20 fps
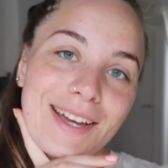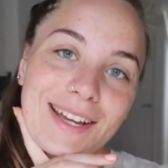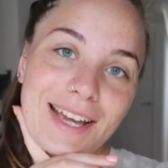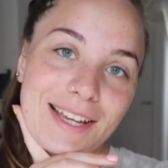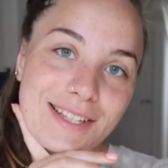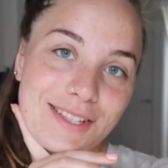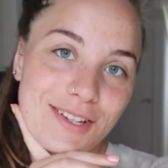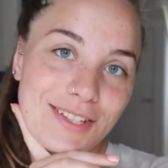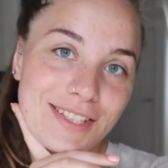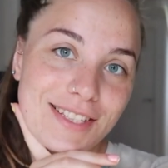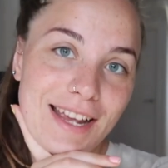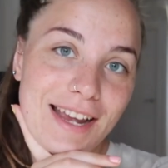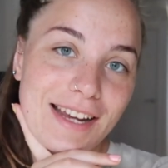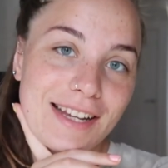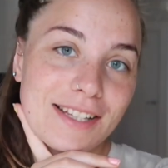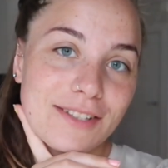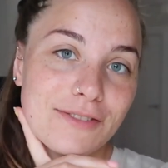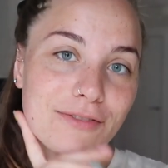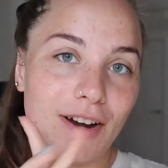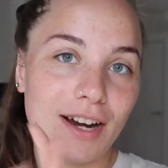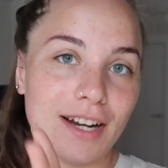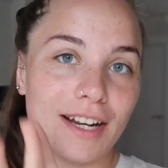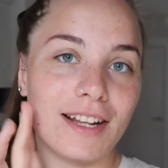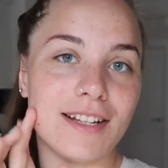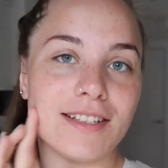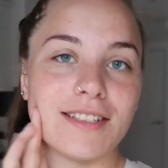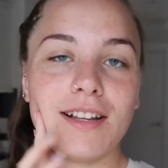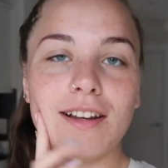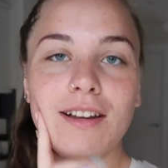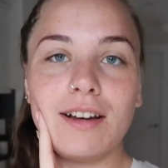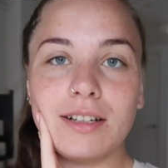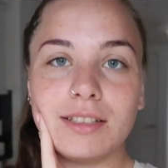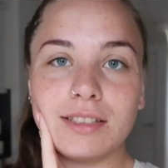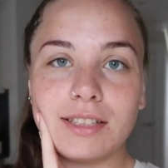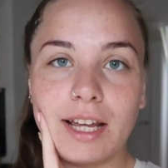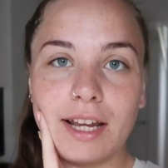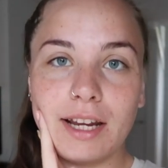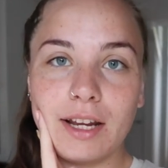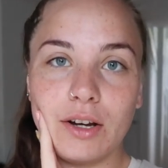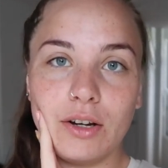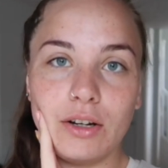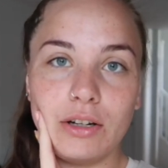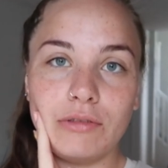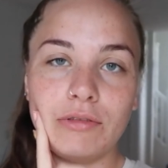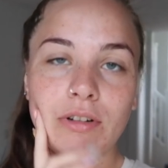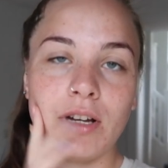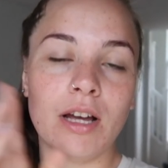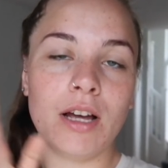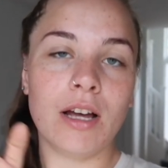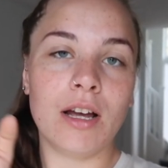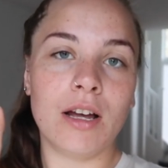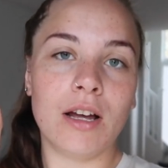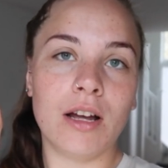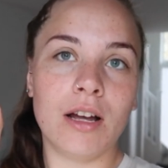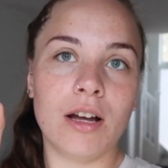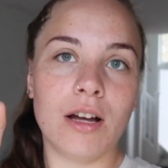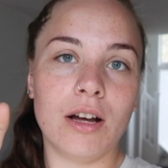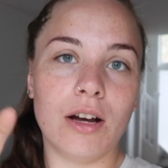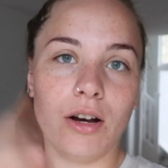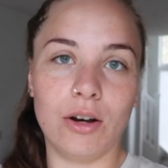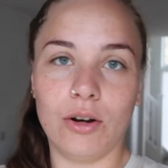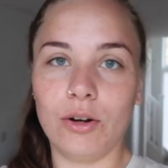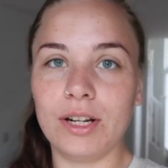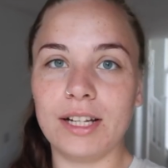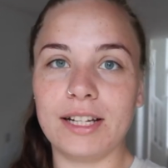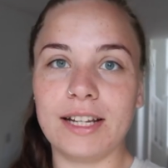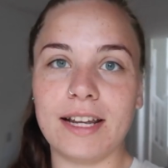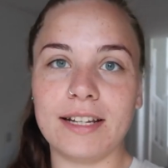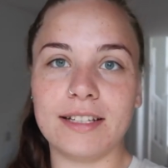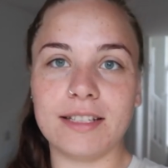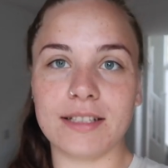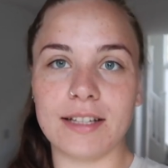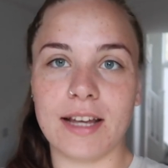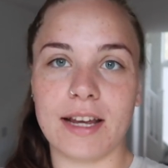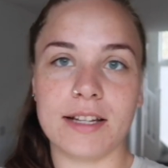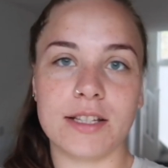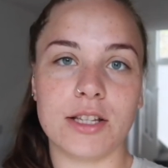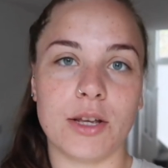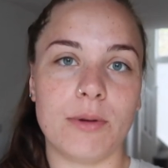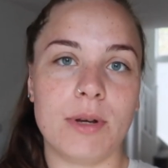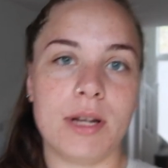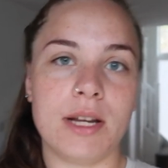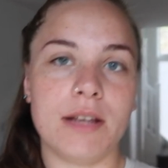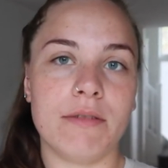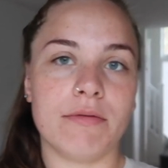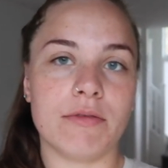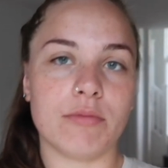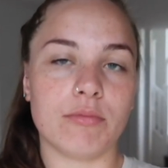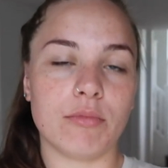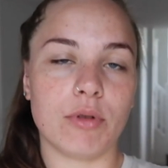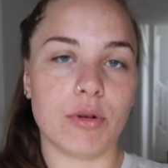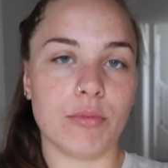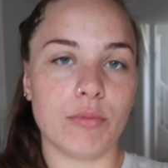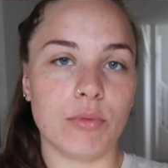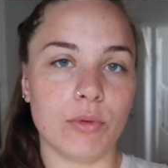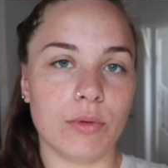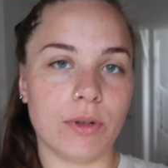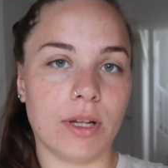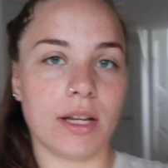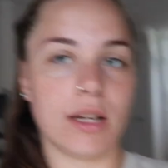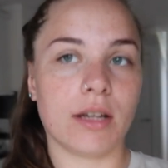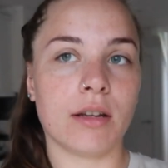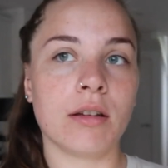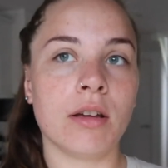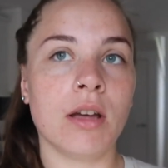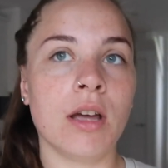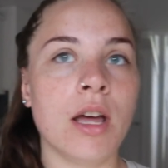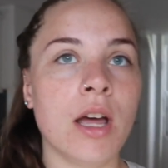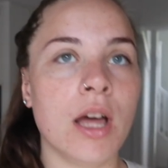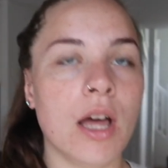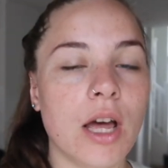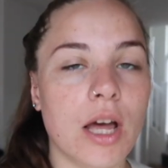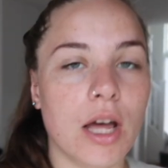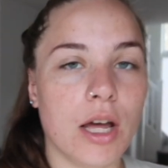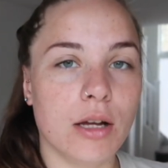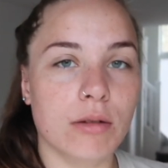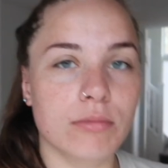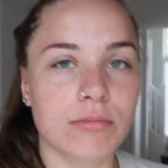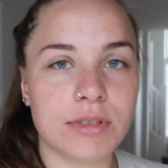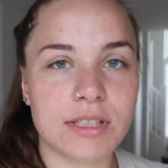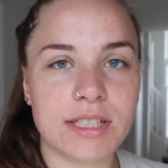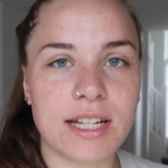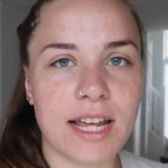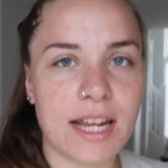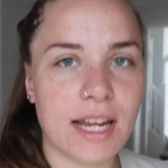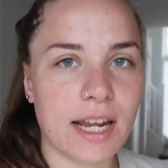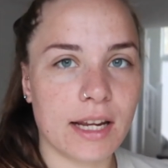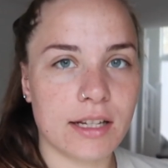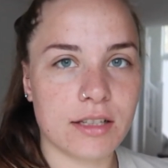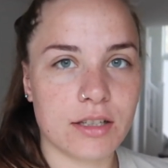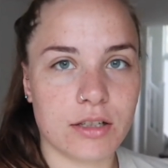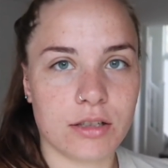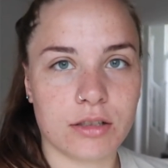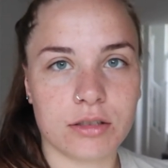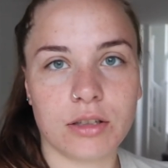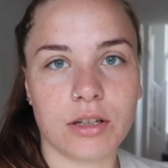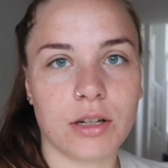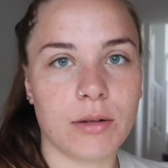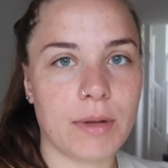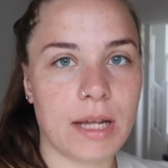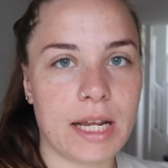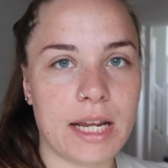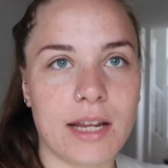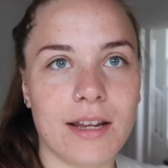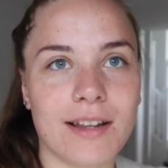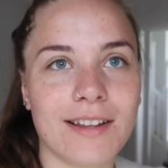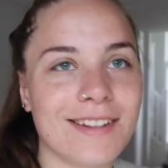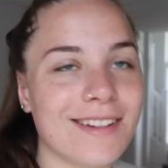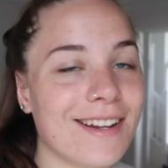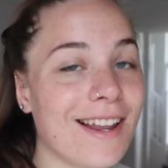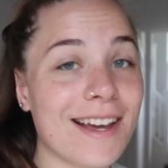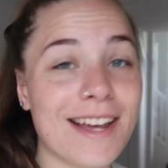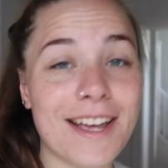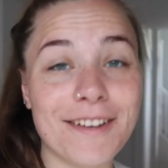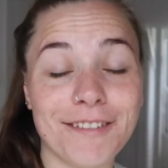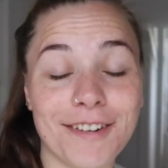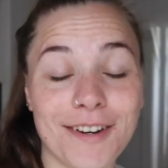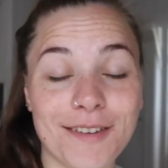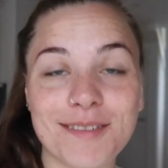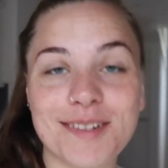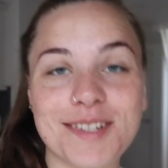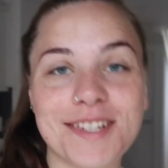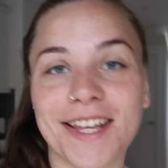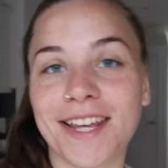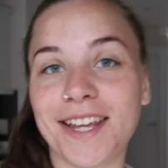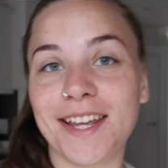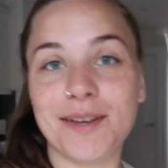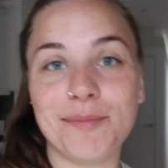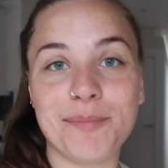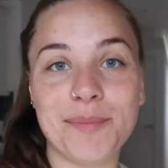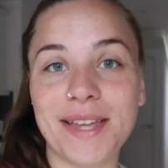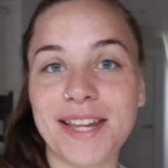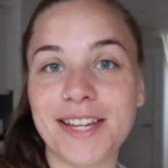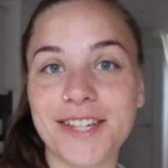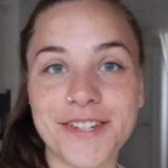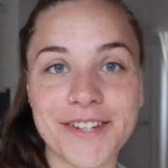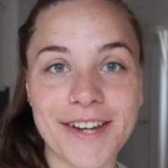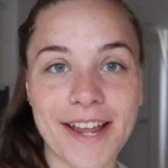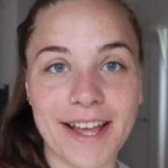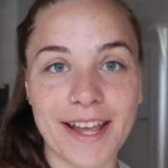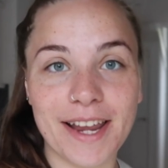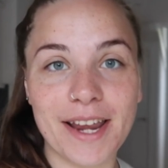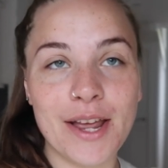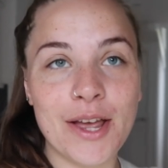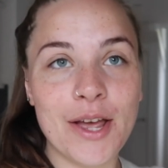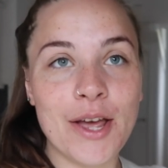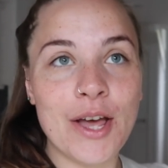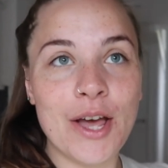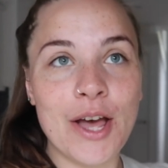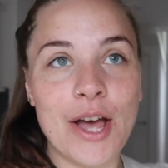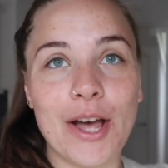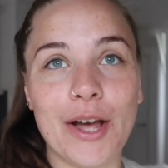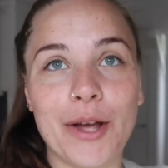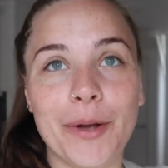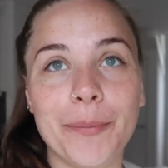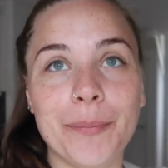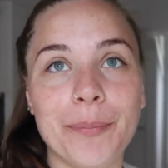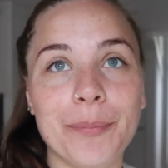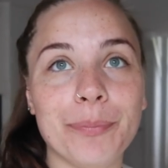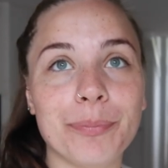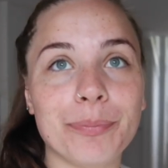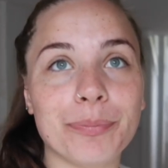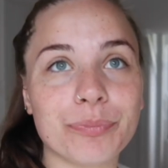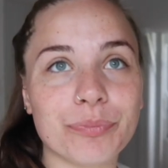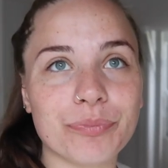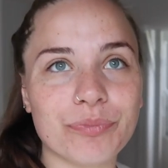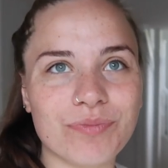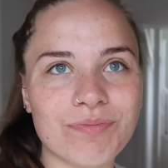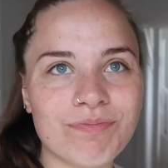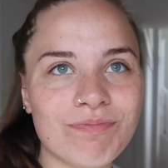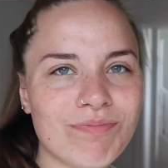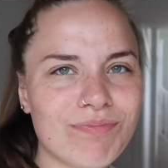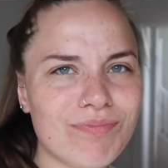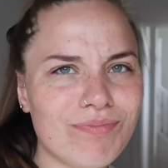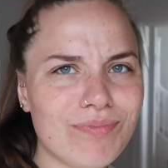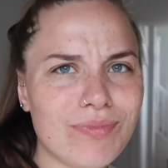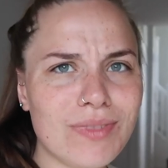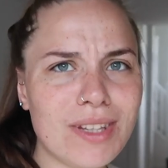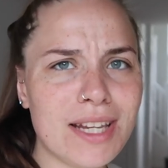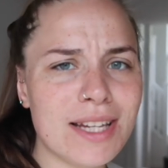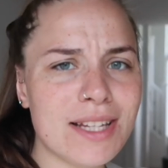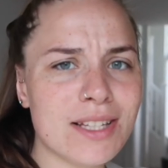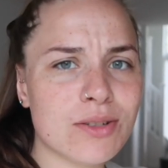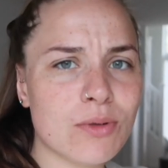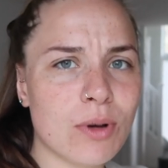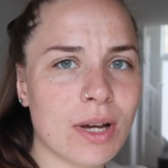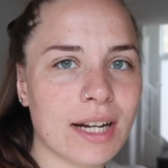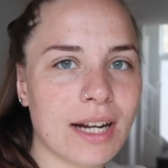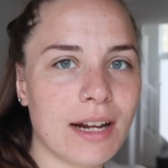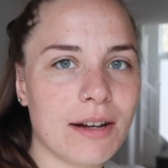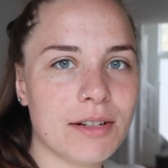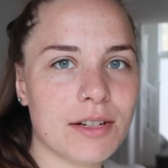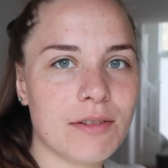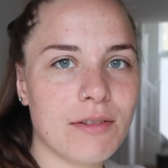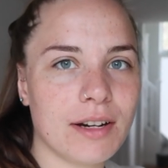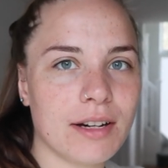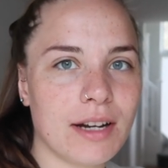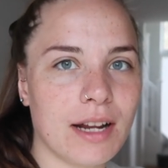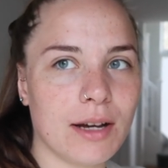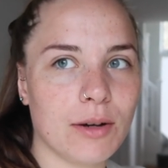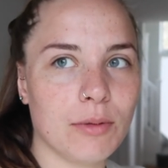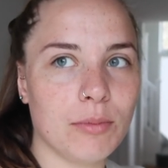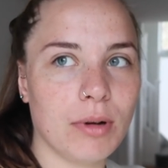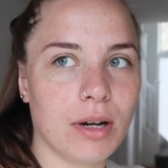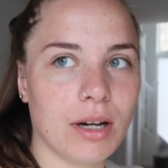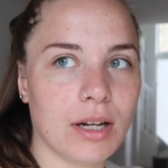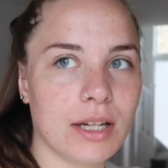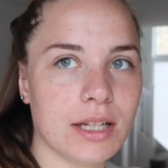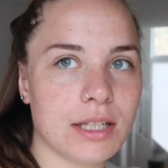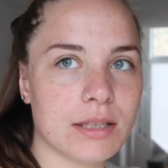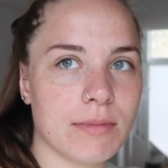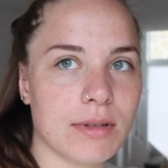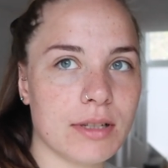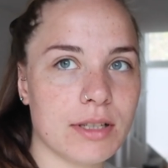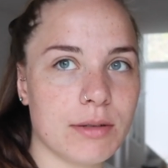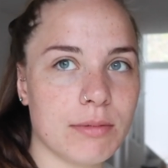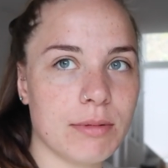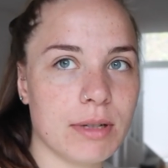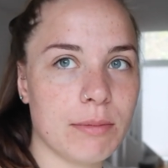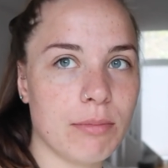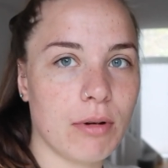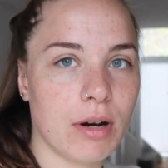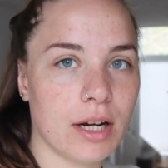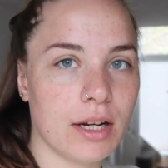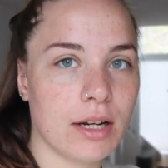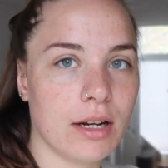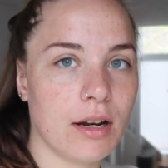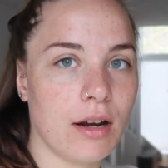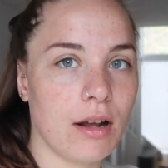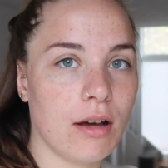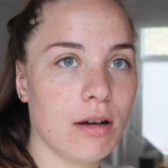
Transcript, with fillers: So today is Friday, it's the last day of our holiday today, so we leave tomorrow morning. Today is just going to be, like every other day, a beach day. It's quite cloudy right now, but it's meant to be brightening